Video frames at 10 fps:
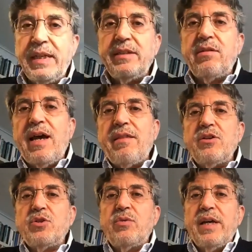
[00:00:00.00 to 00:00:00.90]
try
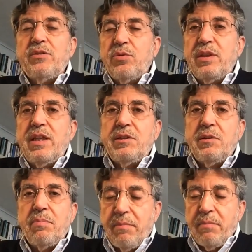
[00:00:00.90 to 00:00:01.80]
this way to
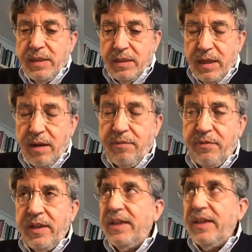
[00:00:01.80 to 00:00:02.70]
discipline myself
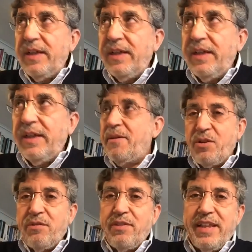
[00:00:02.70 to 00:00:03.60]
in
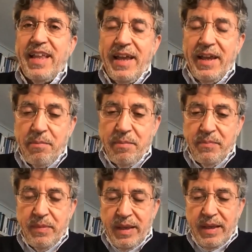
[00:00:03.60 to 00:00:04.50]
terms of the time.
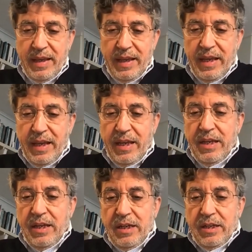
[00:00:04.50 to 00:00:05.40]

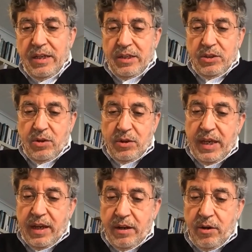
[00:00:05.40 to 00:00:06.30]
So
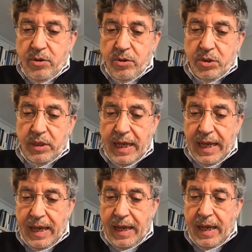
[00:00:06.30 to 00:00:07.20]
here goes.
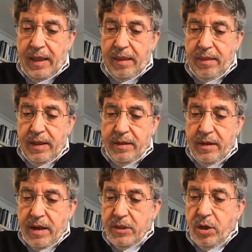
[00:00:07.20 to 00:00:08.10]
The
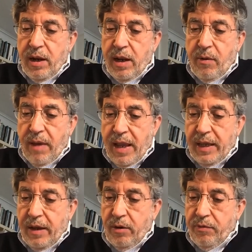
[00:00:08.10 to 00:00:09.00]
international
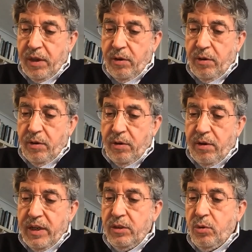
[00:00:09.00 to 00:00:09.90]
ranking of the
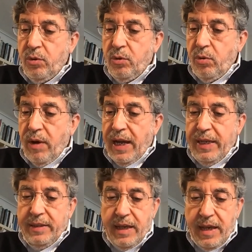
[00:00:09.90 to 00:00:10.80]
universities
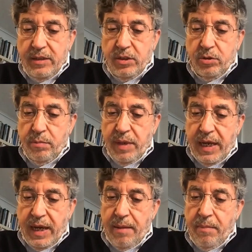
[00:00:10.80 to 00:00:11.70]
worldwide tends to
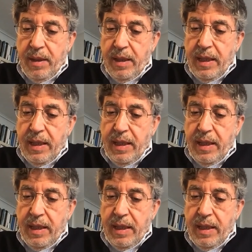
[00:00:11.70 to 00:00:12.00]
become